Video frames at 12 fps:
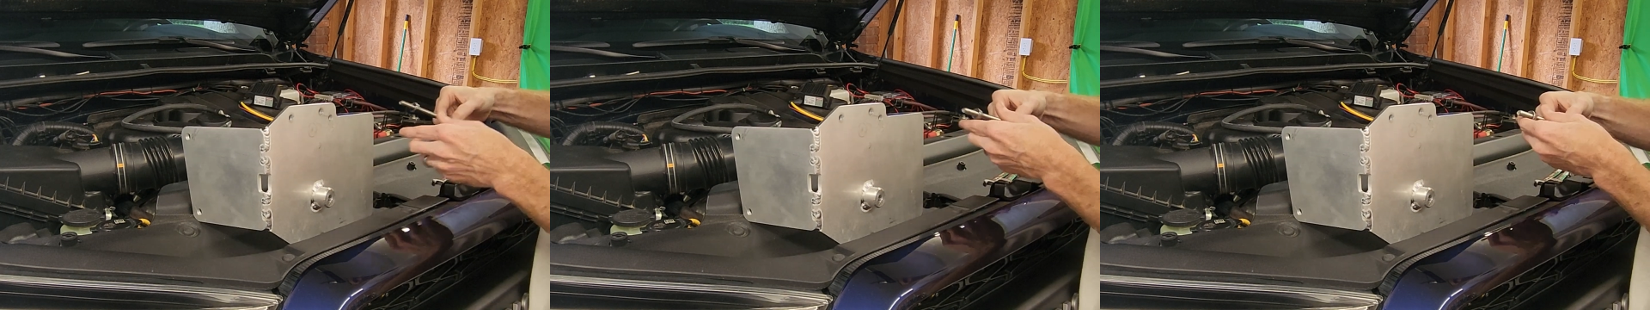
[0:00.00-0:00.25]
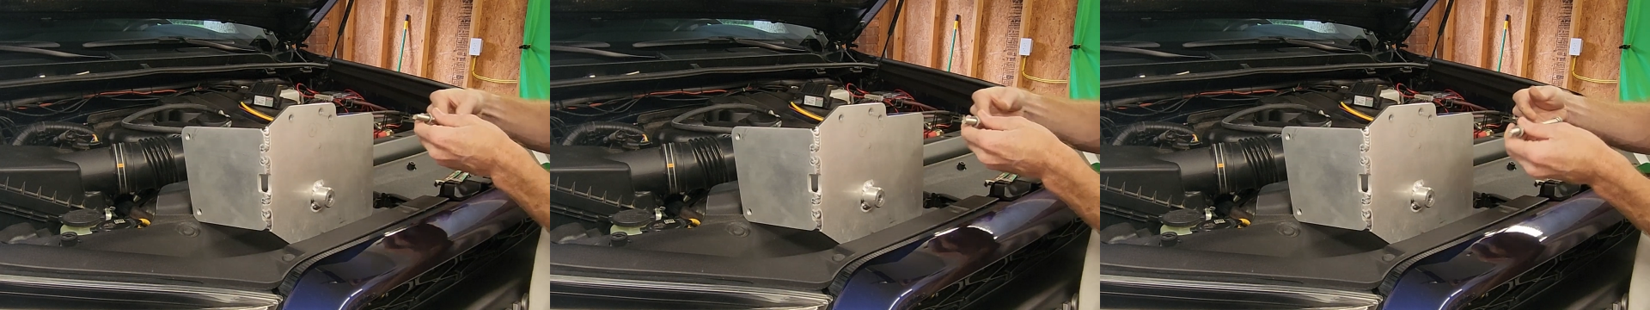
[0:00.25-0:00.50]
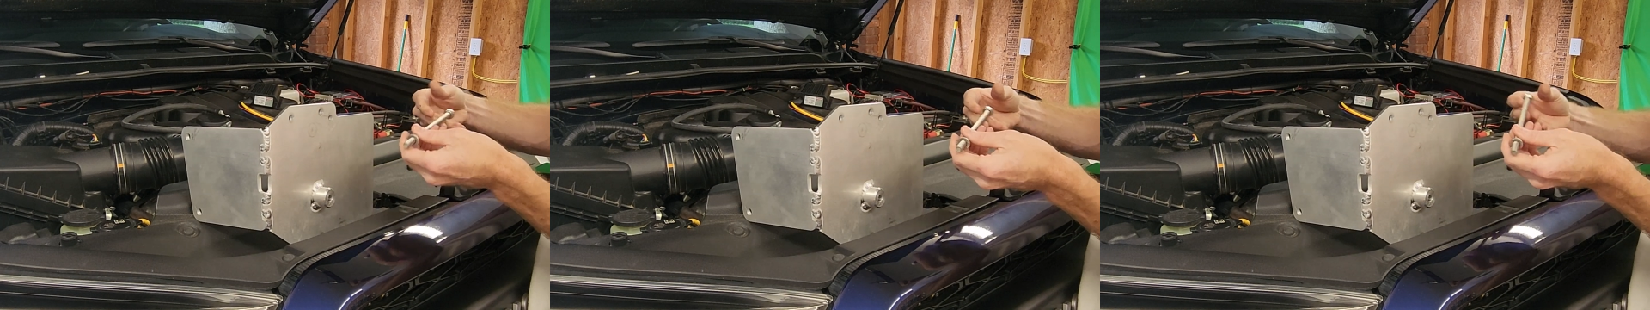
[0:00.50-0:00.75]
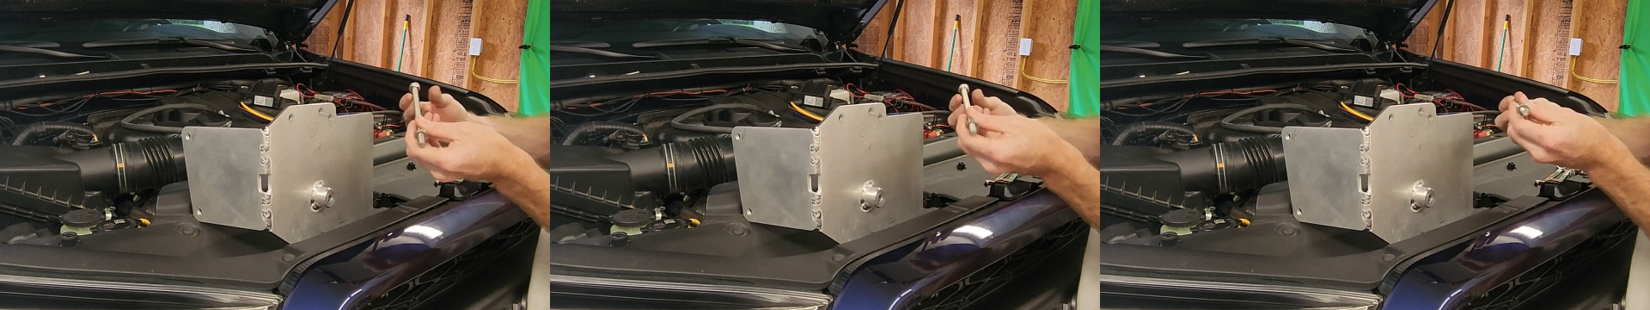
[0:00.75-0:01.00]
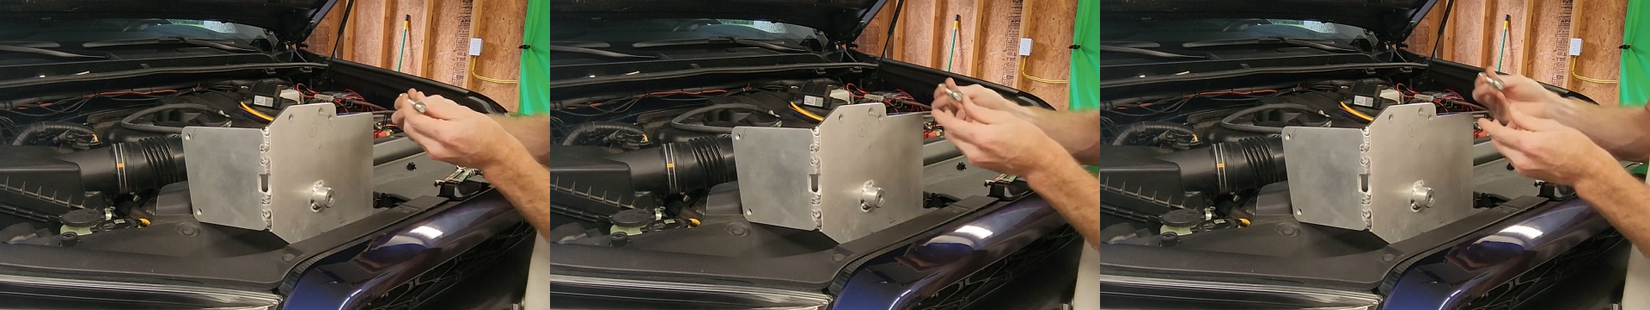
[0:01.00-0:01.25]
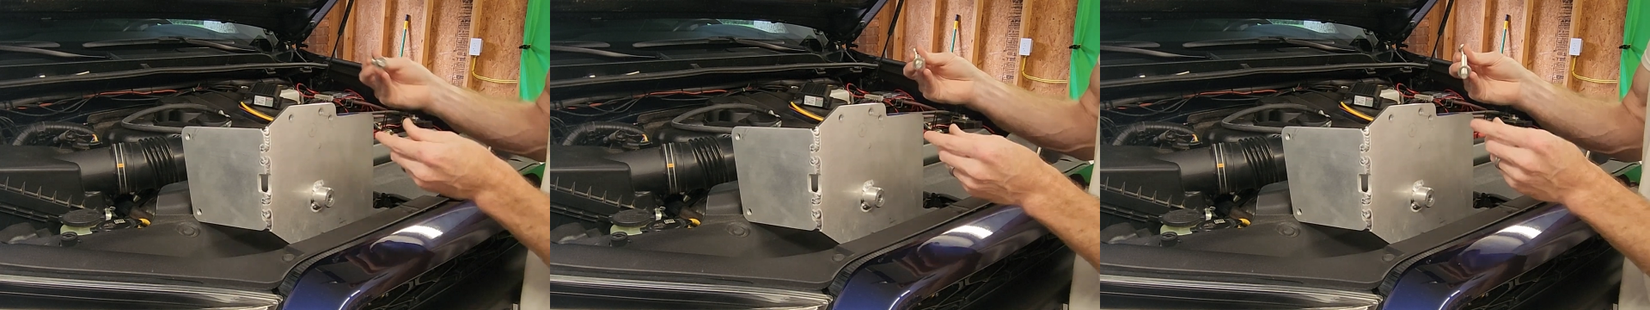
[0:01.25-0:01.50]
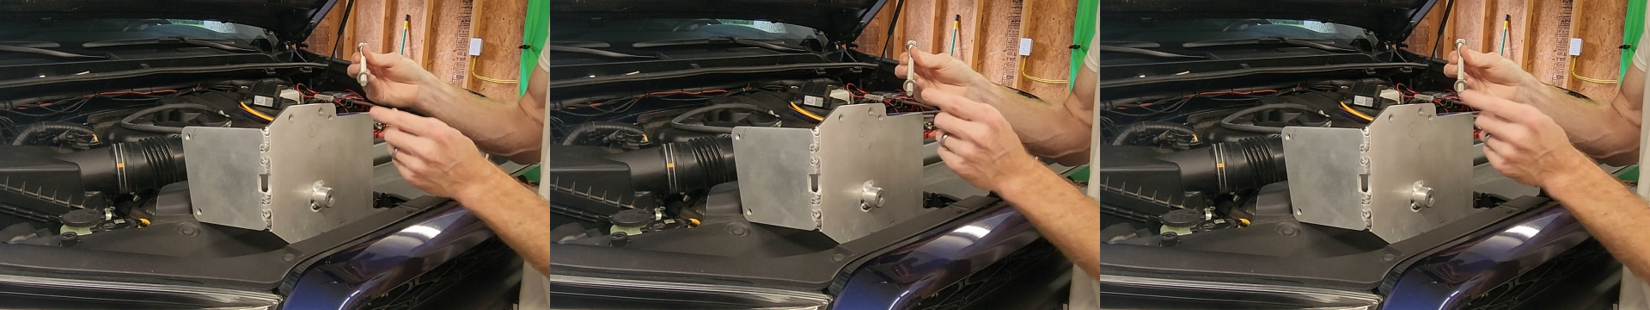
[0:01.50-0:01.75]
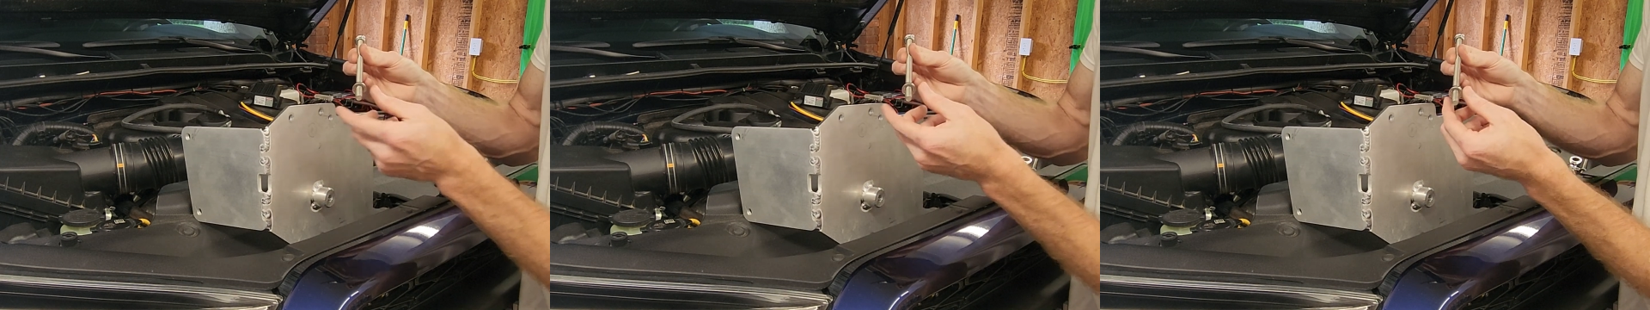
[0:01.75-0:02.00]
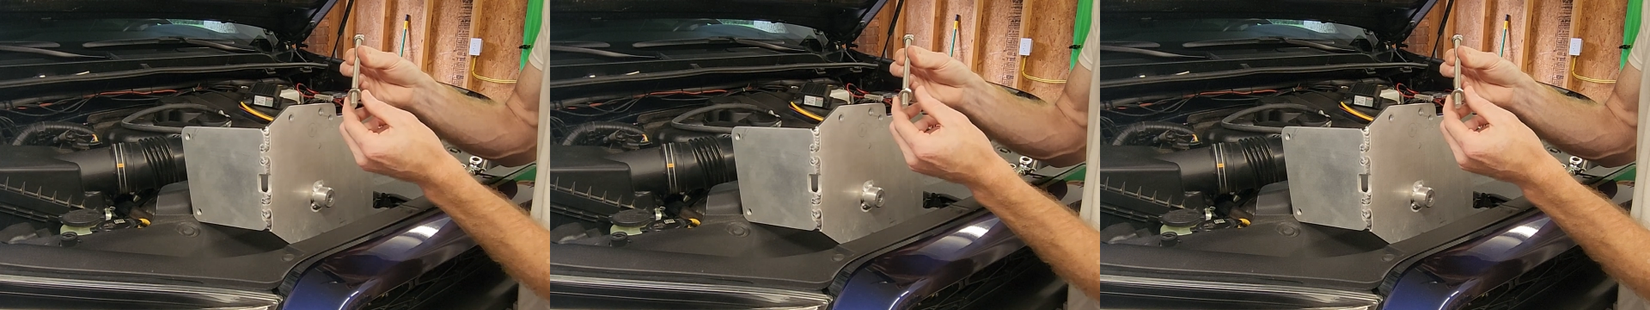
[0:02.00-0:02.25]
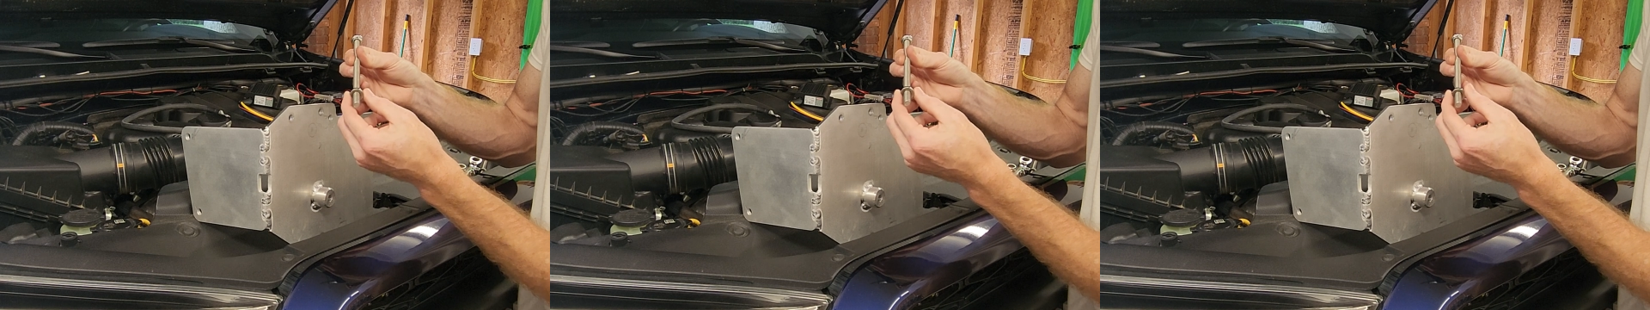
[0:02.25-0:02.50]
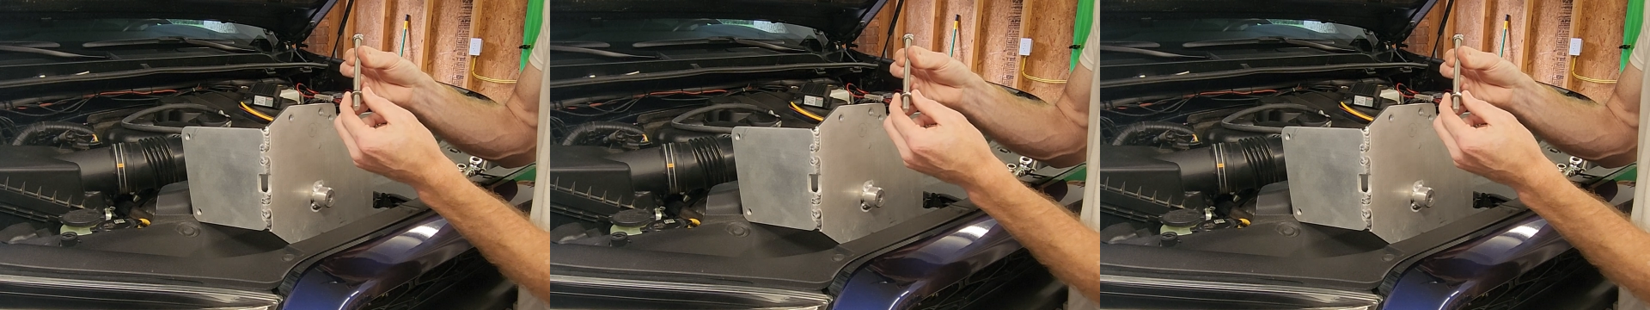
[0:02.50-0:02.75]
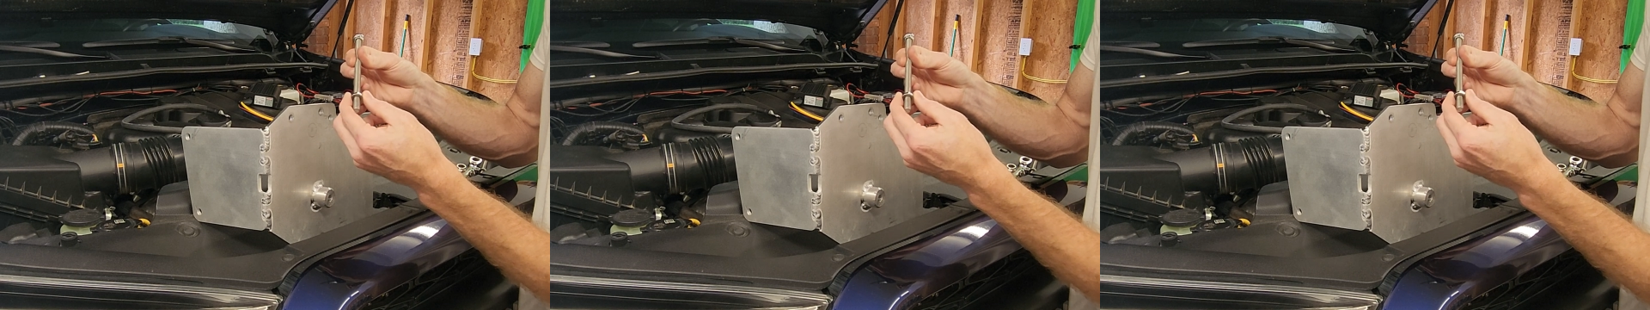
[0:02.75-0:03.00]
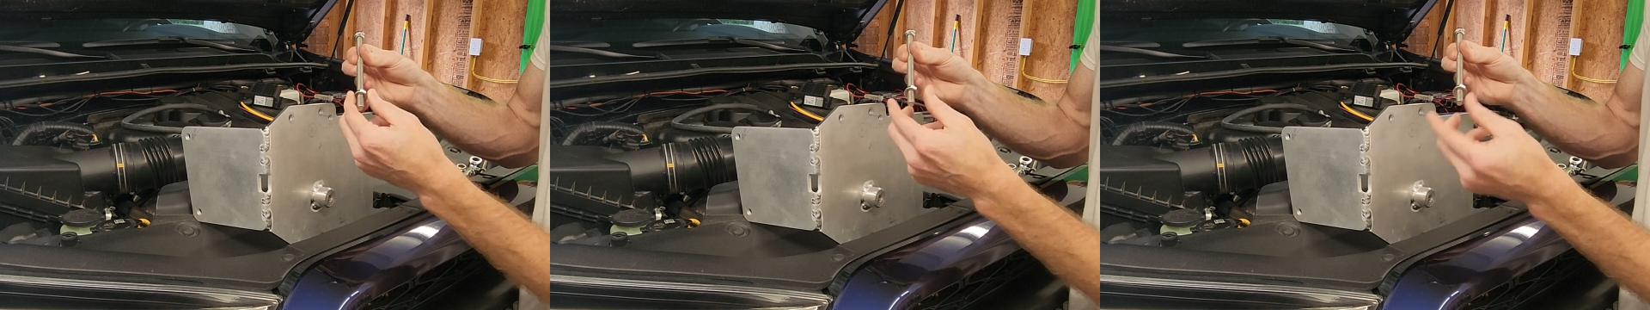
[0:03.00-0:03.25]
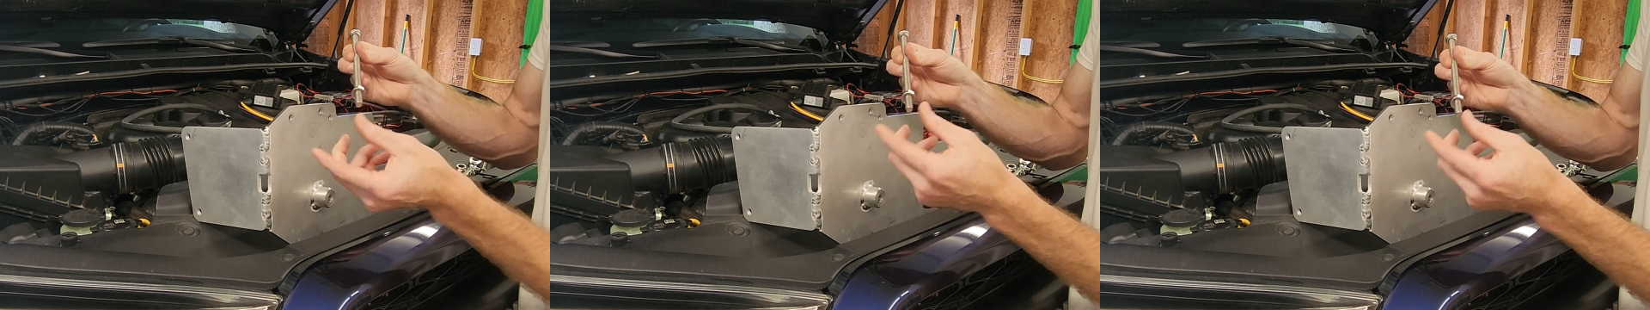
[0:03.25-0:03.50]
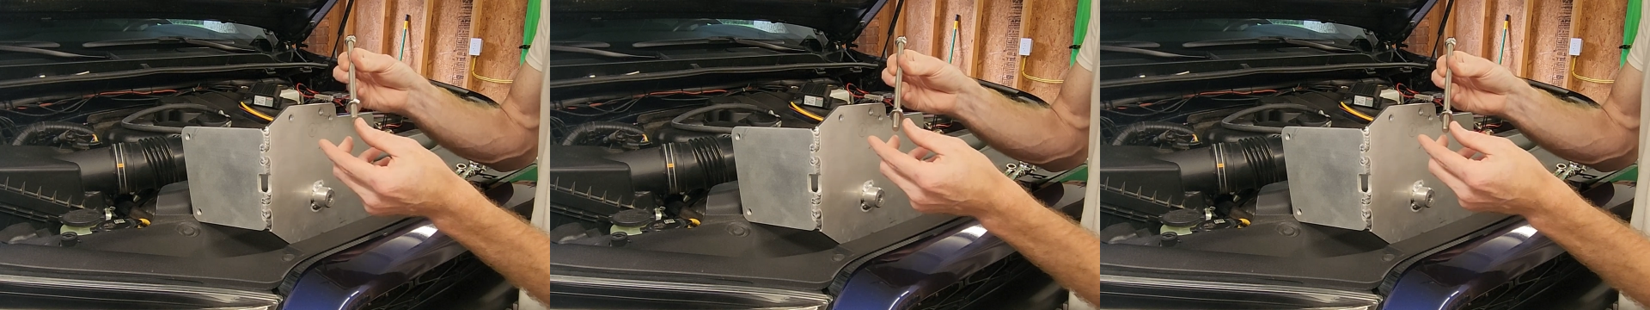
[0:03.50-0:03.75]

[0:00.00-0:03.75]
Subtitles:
(no speaker visible)